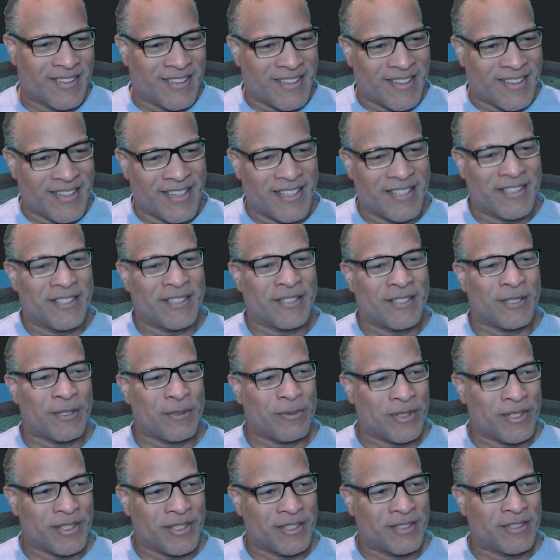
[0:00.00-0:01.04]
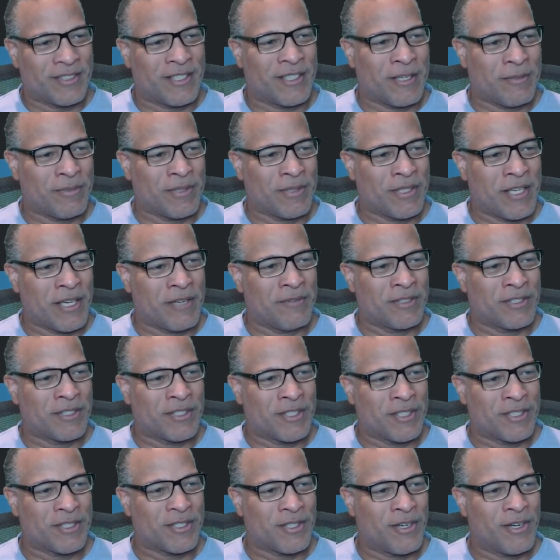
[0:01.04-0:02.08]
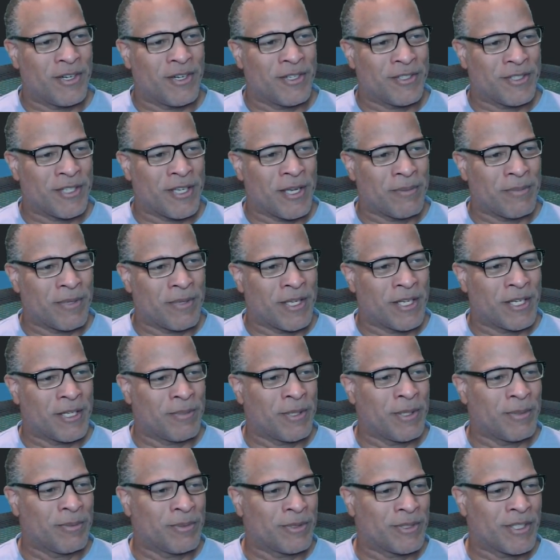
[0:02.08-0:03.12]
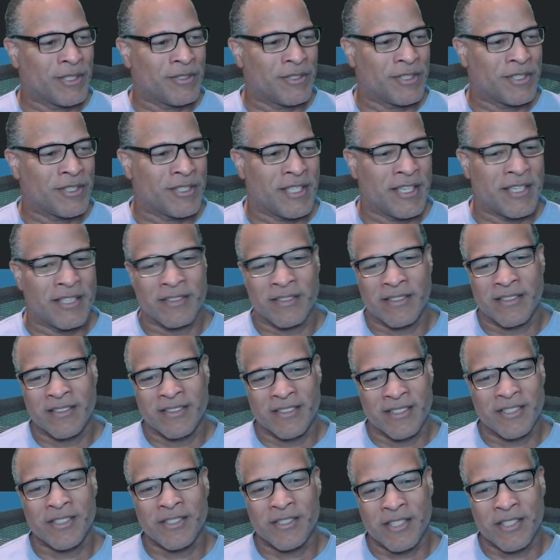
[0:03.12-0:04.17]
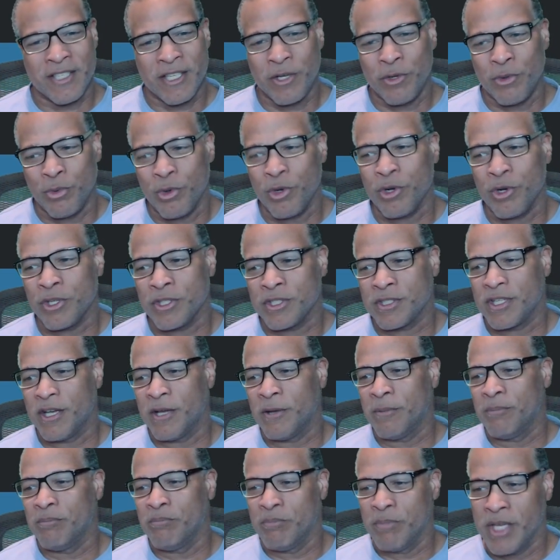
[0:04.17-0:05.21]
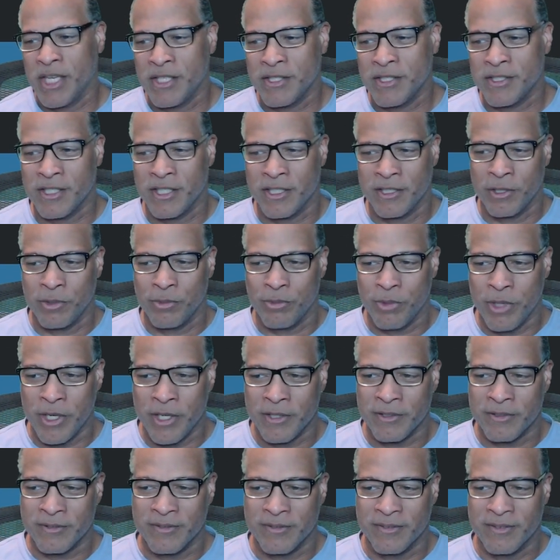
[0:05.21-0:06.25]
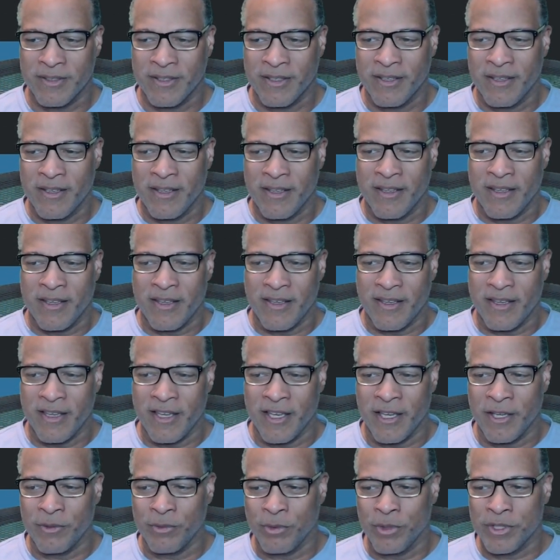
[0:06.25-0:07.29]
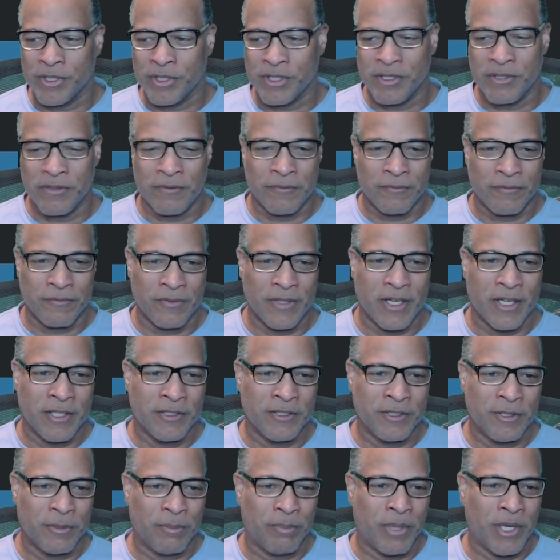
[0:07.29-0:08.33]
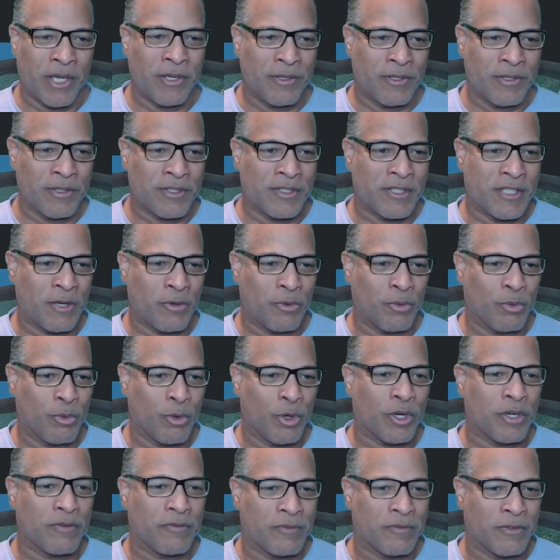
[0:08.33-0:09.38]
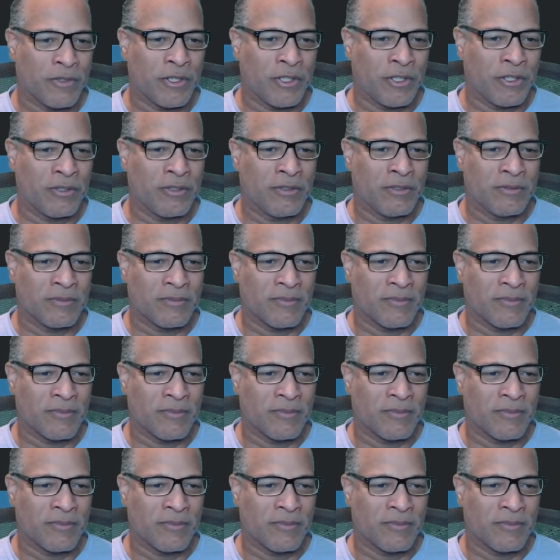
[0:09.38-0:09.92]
And that's the thing that I've been having such a hard time getting people to understand. This thing works amazingly well. And once you find the pairs that work for you,